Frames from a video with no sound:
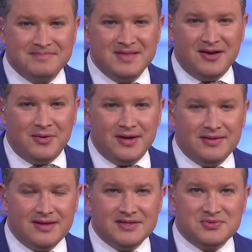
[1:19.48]
All right,
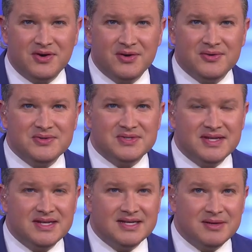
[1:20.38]
thanks, Rose.
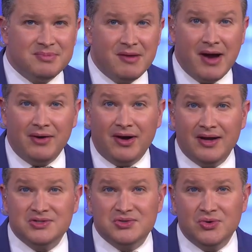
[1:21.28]
And uh, Palmyra High
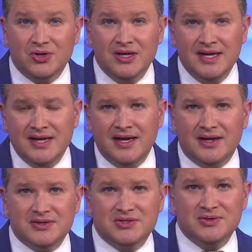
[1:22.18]
School uh,
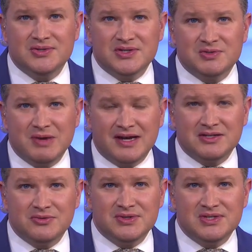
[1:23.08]
students expect
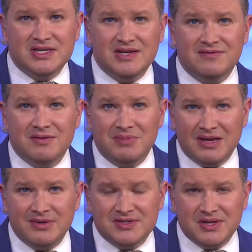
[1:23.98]
to receive the
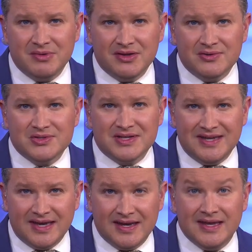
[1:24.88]
baby simulators
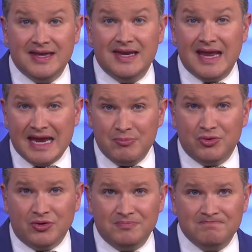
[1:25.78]
again in April.